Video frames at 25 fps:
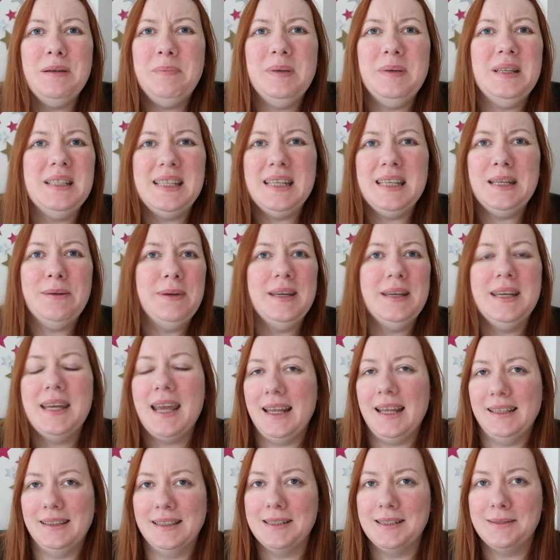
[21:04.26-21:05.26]
Busy
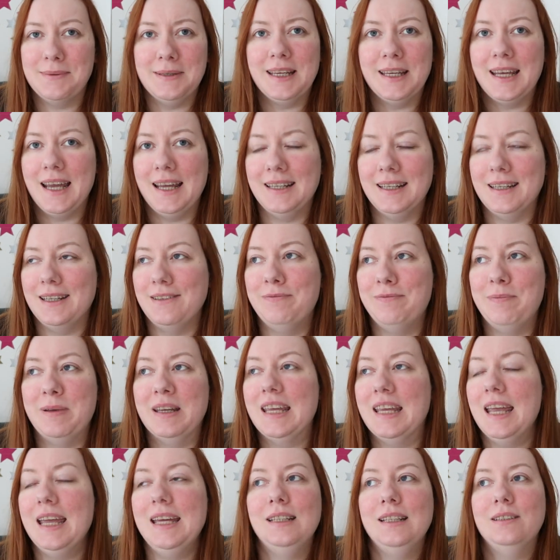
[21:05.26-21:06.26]
weekend this weekend. I've
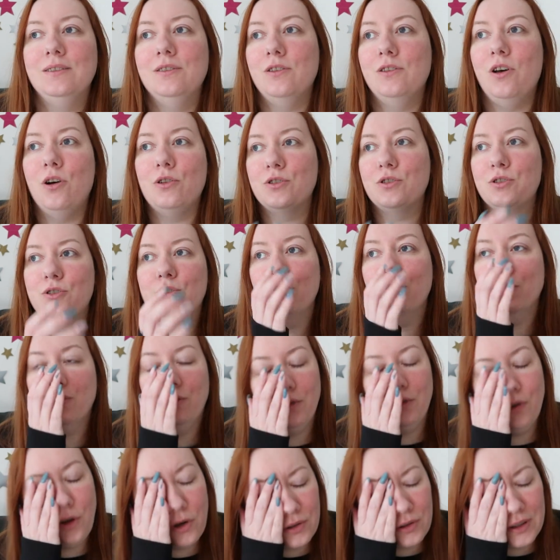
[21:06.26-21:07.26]
been getting lots
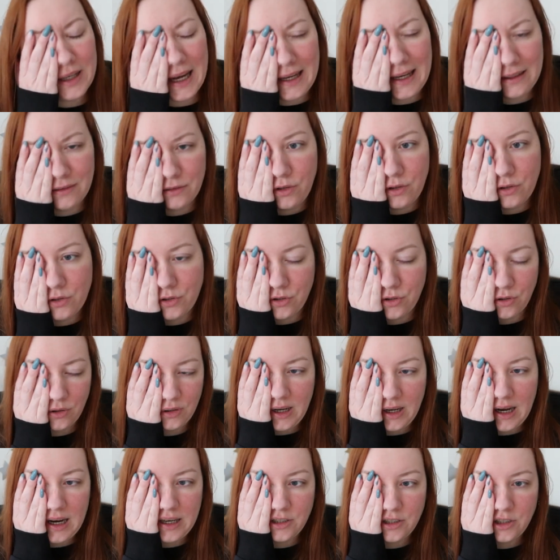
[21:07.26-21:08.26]
done, not getting lots
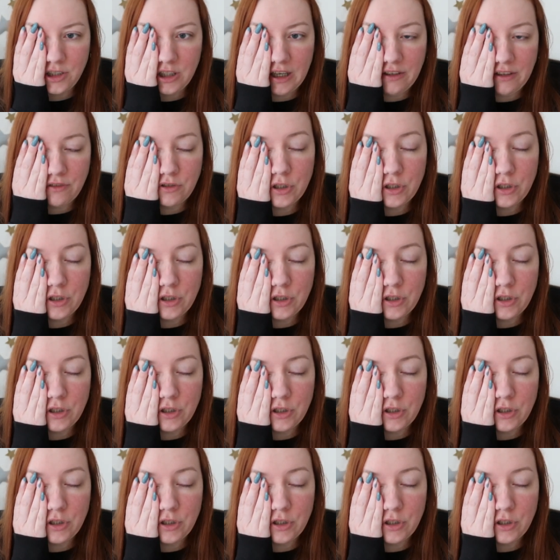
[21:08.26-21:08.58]
done actually,